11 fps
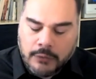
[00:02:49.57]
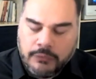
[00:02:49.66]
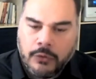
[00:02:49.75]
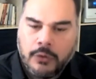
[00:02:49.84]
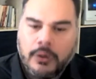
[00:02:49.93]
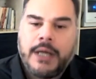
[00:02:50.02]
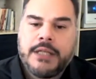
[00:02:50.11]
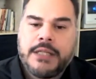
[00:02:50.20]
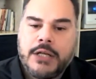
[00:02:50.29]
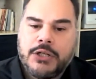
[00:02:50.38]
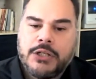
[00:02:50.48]
for
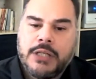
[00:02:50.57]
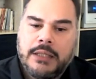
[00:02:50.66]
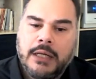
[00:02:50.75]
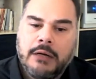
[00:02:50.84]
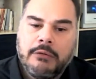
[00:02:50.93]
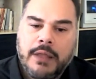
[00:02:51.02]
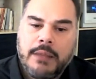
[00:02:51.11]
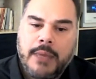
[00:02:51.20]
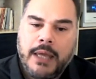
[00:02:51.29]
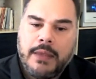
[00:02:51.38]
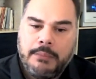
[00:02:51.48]
organizations that already
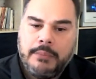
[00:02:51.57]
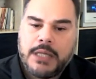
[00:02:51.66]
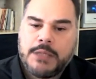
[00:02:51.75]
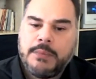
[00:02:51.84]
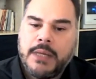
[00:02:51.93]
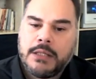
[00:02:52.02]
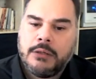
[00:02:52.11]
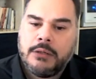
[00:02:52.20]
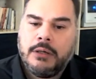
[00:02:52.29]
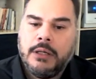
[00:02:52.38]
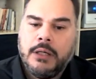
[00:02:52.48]
made investments
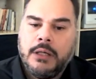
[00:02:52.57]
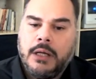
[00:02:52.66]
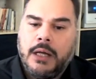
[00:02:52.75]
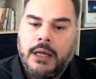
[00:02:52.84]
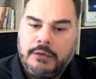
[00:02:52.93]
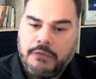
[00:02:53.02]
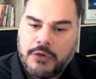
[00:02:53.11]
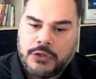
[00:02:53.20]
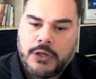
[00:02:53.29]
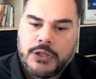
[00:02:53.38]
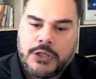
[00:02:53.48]
on uh,
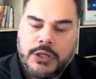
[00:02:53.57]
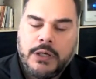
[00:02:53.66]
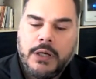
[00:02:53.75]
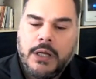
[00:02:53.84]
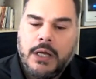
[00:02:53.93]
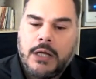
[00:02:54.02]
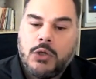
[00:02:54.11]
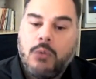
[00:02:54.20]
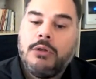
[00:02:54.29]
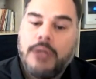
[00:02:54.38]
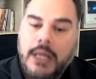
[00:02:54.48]
infrastructure and
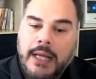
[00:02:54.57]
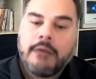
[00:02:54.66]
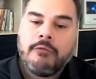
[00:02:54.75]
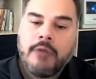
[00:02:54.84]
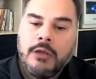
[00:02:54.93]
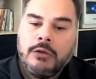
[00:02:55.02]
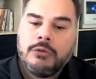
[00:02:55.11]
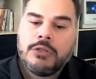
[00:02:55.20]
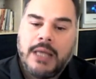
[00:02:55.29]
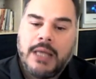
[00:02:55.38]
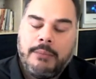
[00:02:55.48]
so on, they can
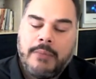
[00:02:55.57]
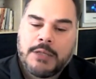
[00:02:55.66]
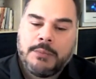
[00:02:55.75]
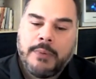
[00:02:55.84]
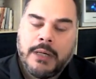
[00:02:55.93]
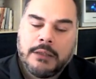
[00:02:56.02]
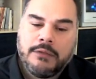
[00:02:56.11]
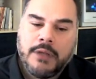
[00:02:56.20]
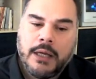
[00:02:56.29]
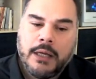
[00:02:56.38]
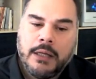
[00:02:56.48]
reuse them as part of
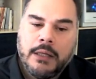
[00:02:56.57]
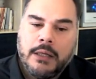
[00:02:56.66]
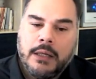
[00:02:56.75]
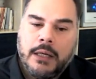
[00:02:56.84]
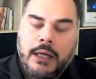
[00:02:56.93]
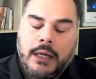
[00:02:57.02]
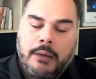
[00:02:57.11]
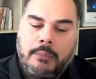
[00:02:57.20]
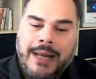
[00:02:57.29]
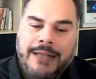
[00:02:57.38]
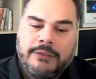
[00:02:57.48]
the uh,
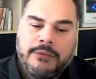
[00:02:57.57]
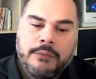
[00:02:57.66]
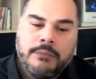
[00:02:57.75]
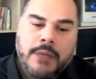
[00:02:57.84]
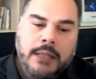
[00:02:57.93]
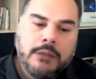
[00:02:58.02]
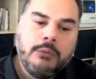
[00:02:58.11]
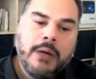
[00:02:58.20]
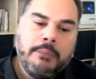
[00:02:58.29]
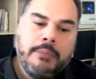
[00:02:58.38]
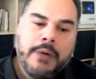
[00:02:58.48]
platform. And
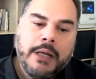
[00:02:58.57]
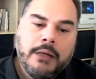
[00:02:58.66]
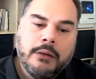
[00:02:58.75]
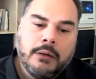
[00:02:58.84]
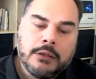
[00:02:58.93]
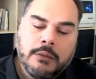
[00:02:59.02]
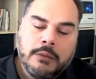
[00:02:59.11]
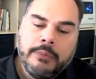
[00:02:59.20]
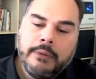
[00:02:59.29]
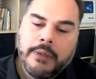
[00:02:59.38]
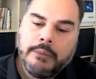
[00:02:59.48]
we are bringing also a
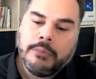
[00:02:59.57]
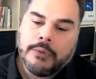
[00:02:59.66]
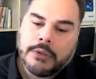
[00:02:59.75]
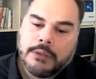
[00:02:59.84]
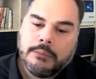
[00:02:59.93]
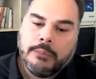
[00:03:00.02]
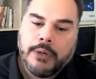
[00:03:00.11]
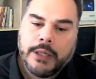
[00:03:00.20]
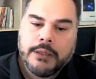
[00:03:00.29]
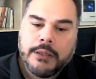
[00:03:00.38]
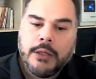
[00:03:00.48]
very important
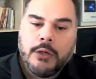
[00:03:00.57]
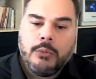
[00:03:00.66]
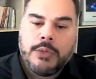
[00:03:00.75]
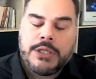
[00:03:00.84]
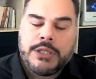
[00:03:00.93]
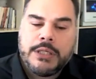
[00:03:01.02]
point, which